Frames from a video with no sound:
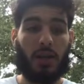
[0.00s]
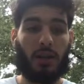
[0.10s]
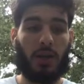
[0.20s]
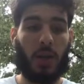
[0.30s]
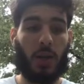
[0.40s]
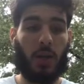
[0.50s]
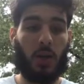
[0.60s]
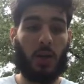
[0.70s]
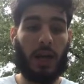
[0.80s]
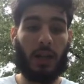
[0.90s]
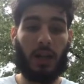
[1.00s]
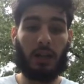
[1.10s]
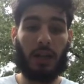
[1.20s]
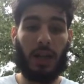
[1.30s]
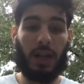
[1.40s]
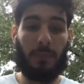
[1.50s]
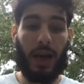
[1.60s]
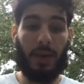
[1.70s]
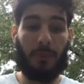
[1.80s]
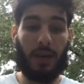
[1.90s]
So it looks like, in
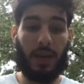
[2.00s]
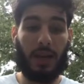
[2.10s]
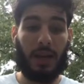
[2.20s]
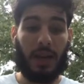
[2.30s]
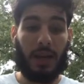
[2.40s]
my opinion,